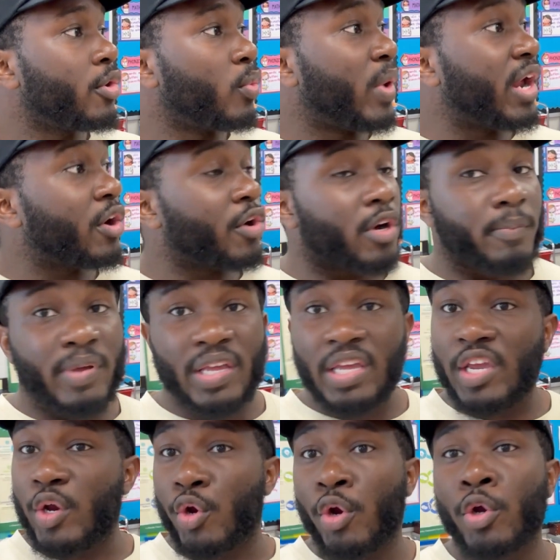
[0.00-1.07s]
We are going to be
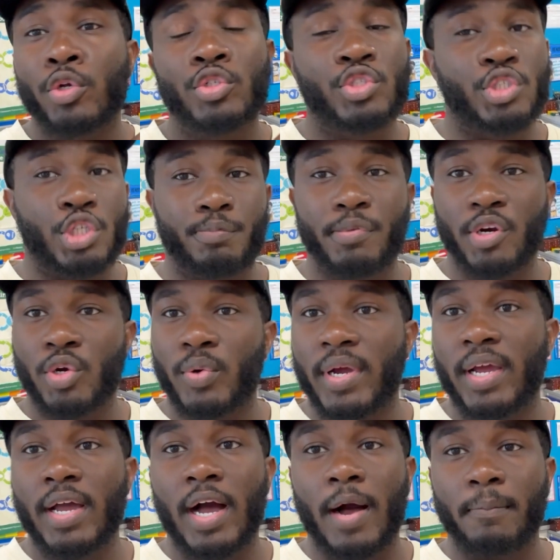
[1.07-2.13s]
here super
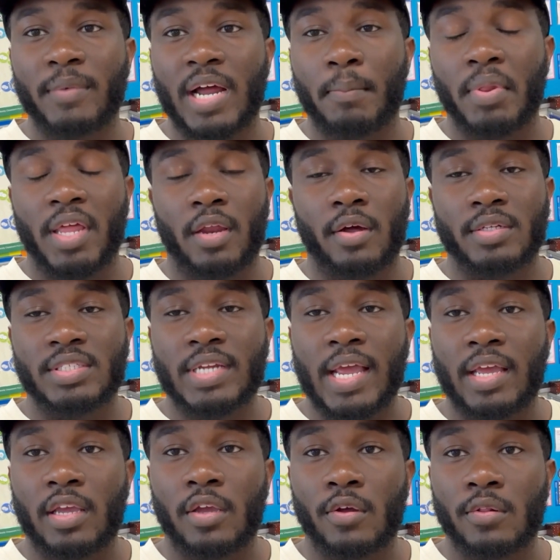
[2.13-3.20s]
quick. I'm not planning on
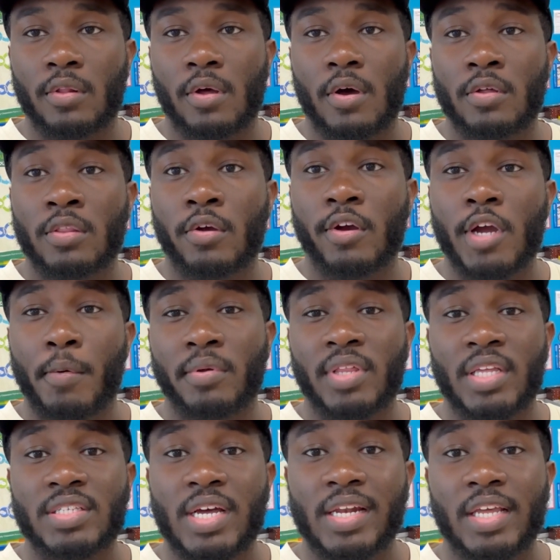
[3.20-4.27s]
staying here long. There are a couple of
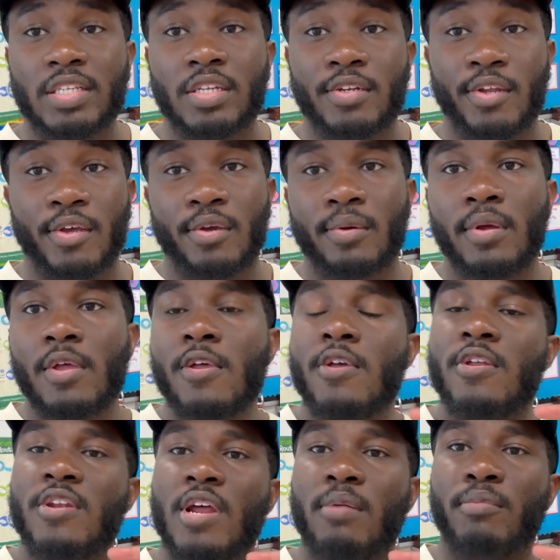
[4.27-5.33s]
things I need to do.
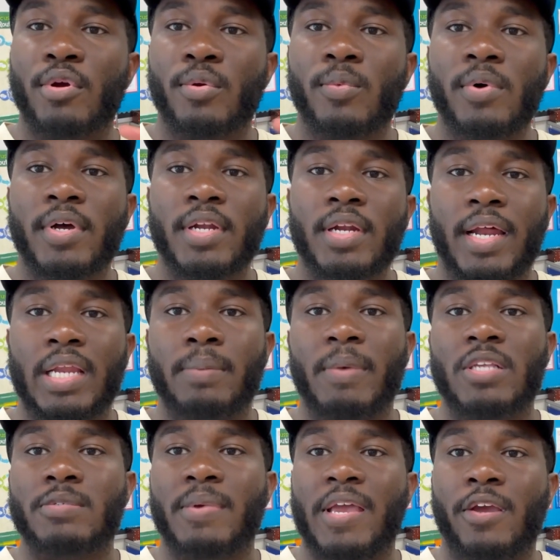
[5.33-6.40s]
Number one, I need to make
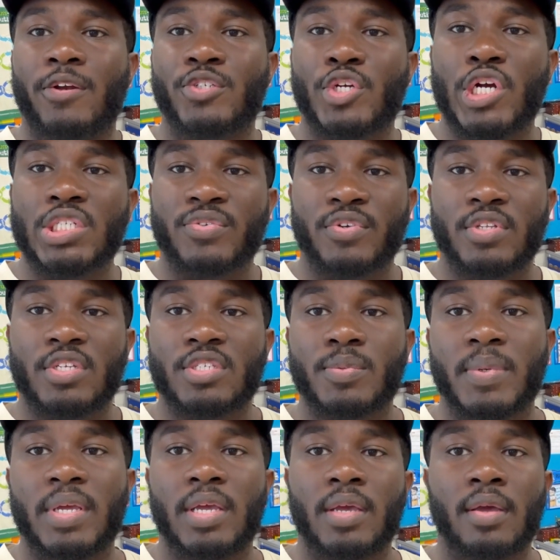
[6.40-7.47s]
some anchor charts for this
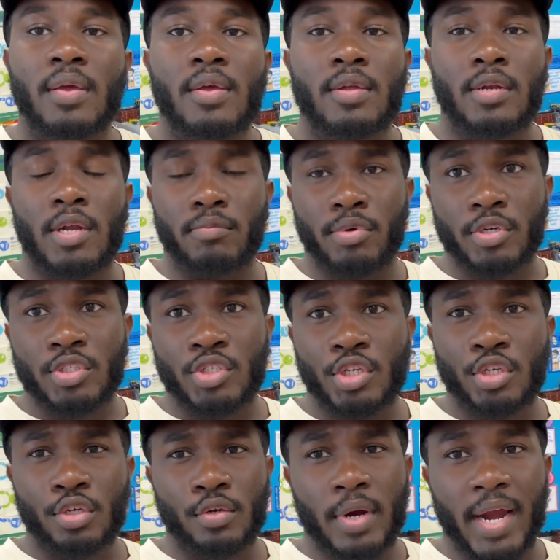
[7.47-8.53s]
week. Number
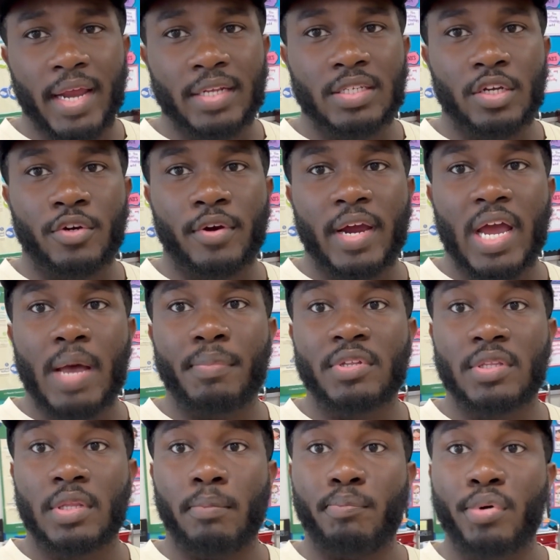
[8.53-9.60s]
two, I need to grab
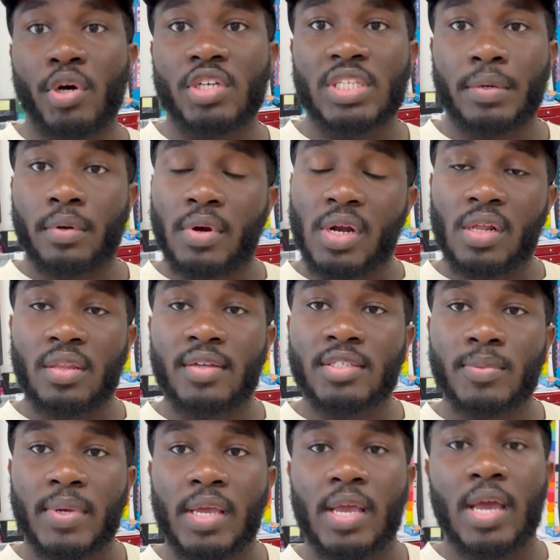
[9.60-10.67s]
the books that we're reading this
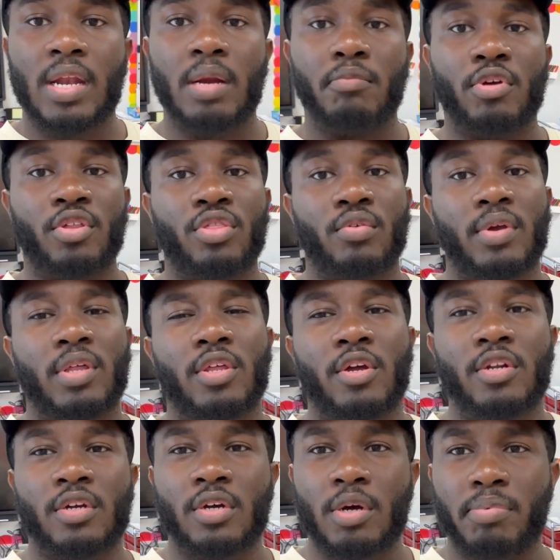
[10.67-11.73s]
week. And number three, there are
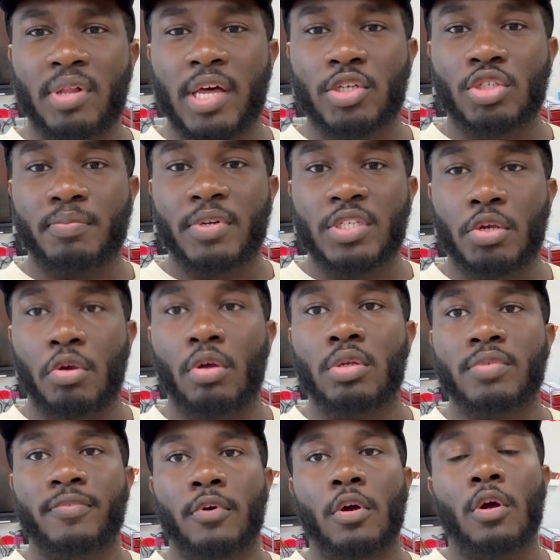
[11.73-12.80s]
a couple extra materials
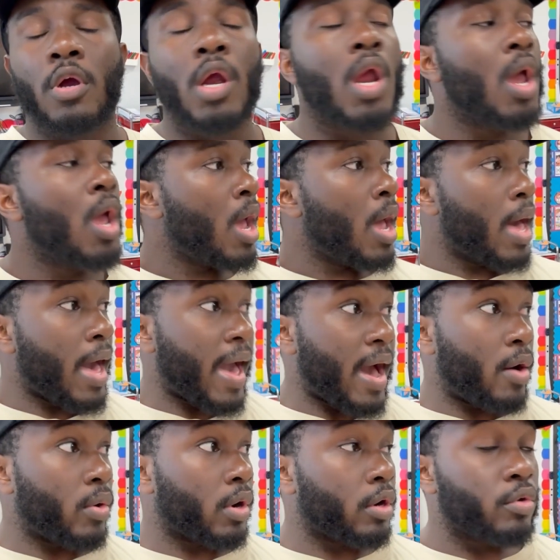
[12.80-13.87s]
for
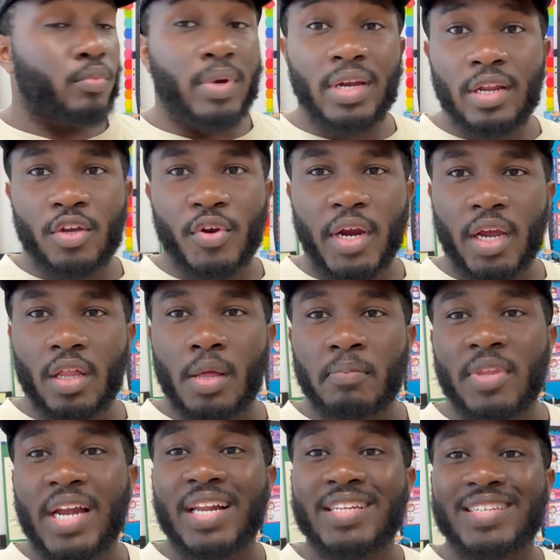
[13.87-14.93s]
our reading curriculum
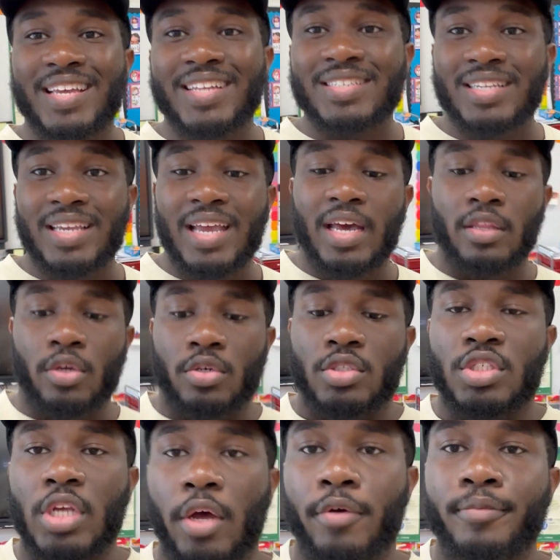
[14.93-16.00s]
that I need to get together.
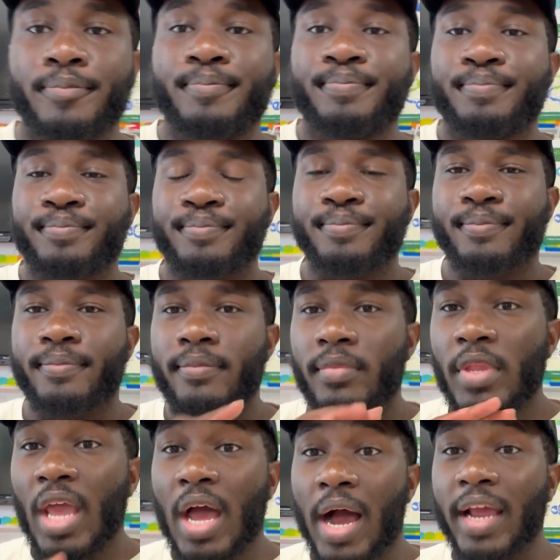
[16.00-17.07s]
So
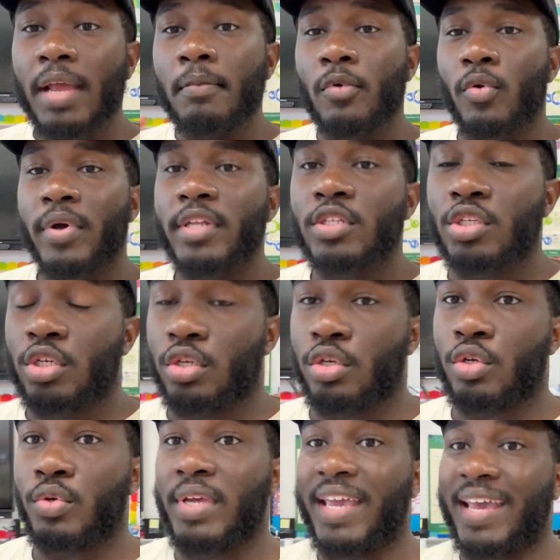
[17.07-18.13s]
I am going
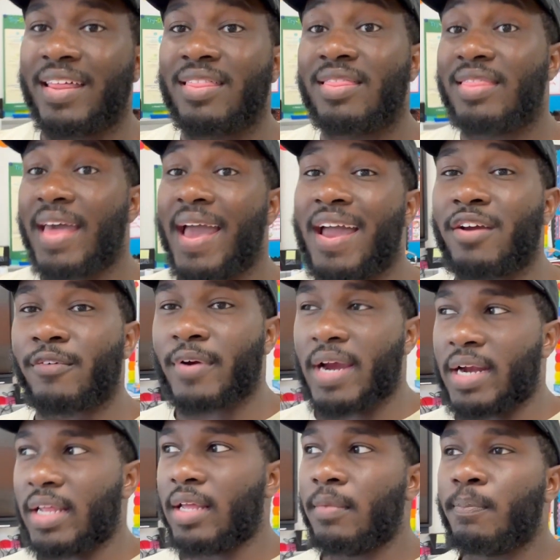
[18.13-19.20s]
to get that
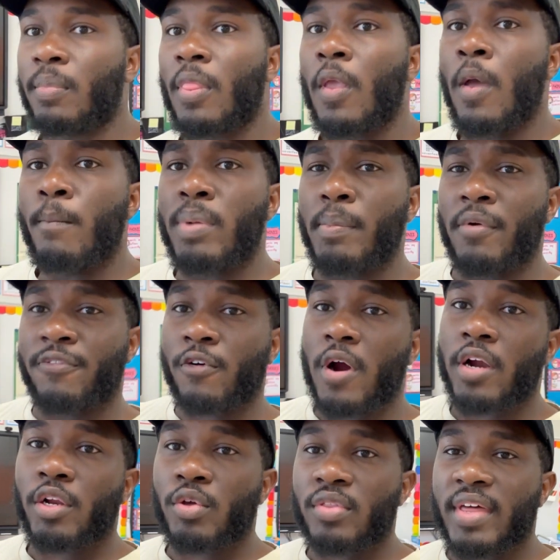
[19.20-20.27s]
ready. But before I
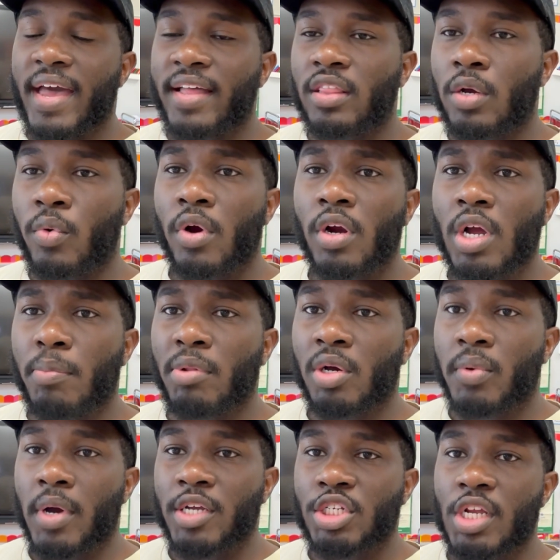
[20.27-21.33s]
do that, there were a couple of
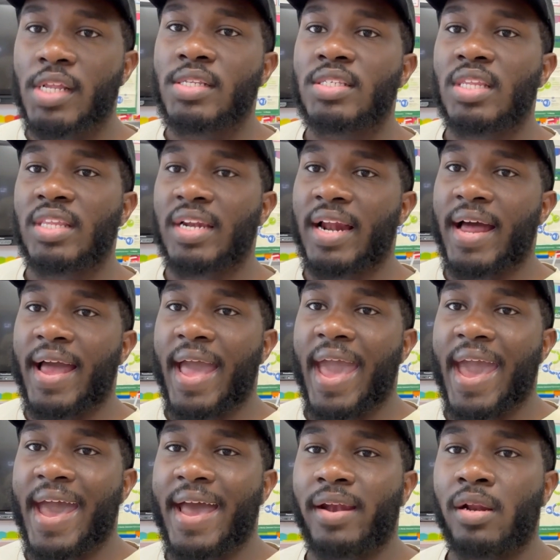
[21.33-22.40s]
questions that I
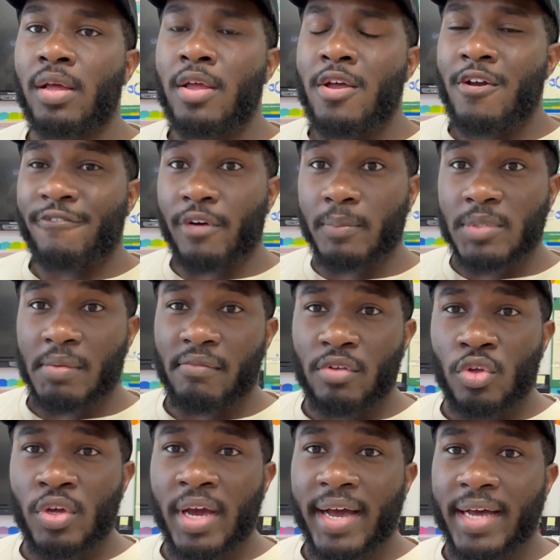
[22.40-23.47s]
had from some of you
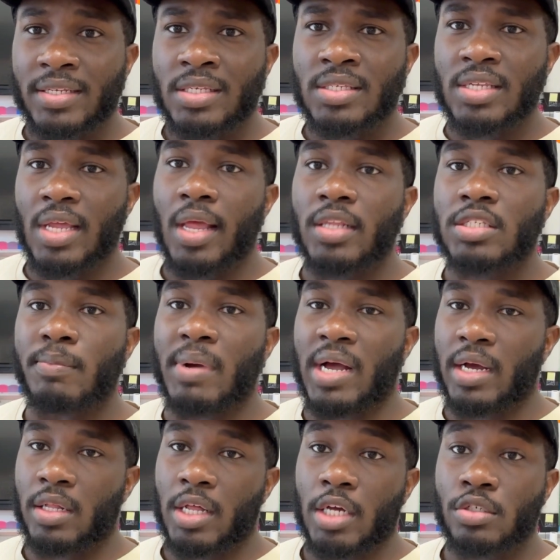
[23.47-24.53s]
guys since my
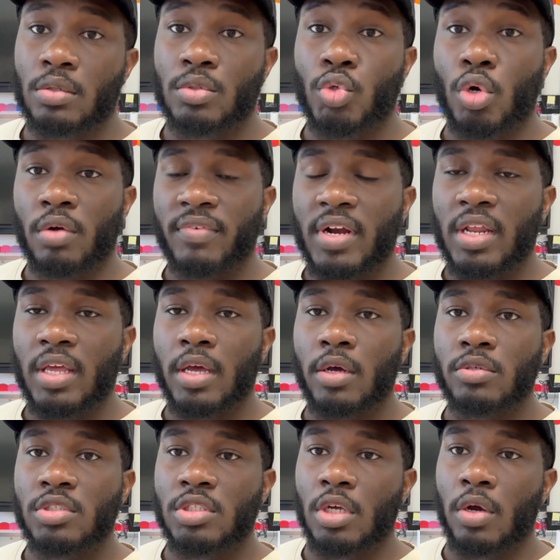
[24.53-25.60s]
classroom tour video.
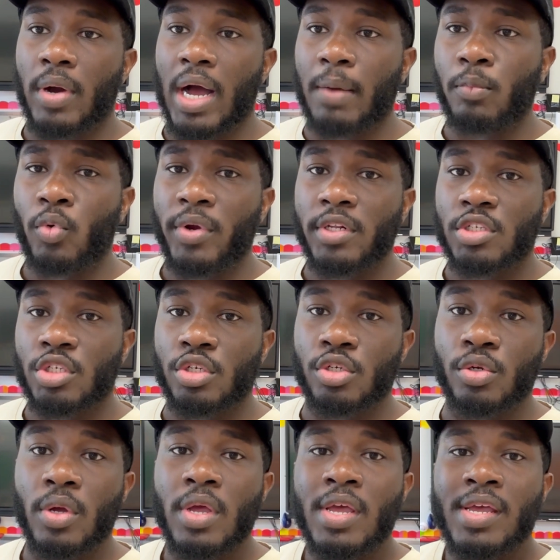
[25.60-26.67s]
So I'm going
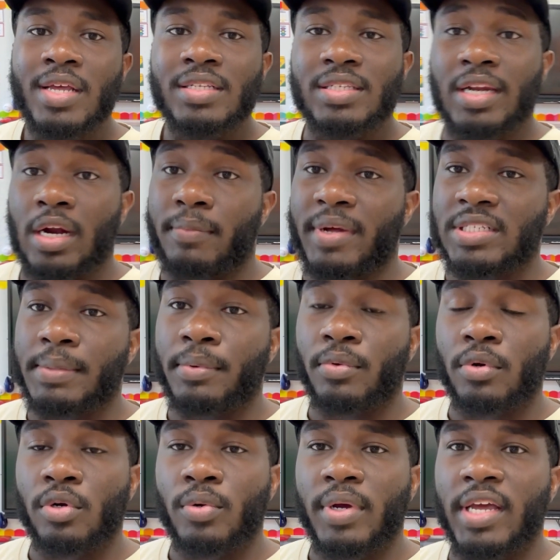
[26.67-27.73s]
to sit down at my table
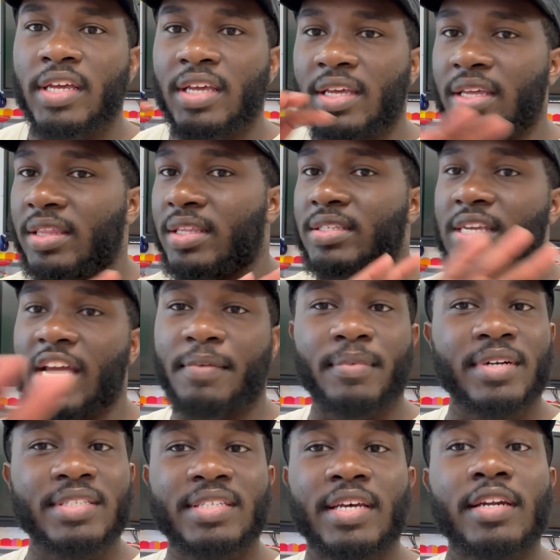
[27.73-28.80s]
real quick, get this
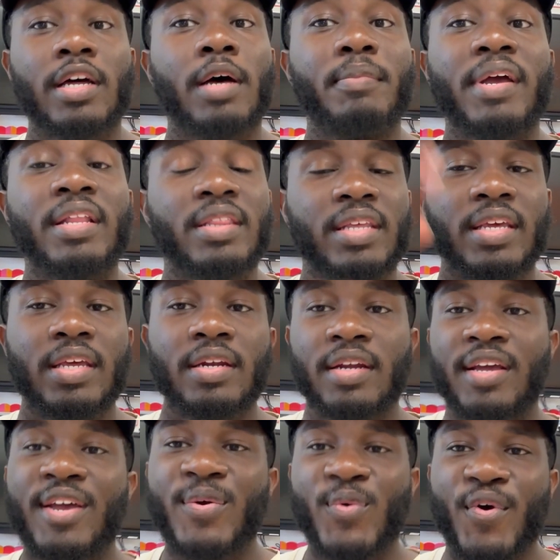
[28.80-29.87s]
camera set up, and then
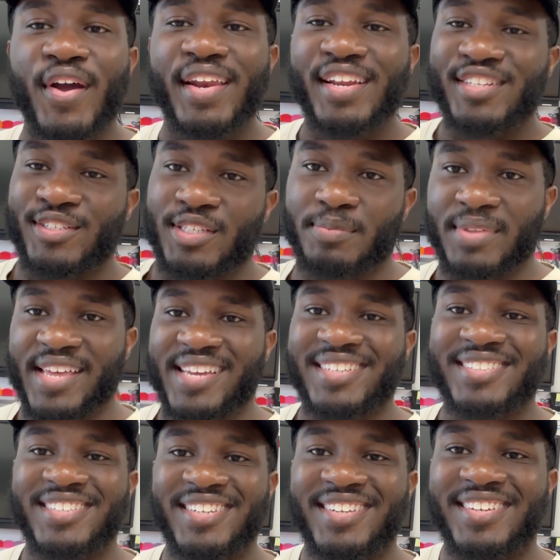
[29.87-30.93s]
we'll get into some things.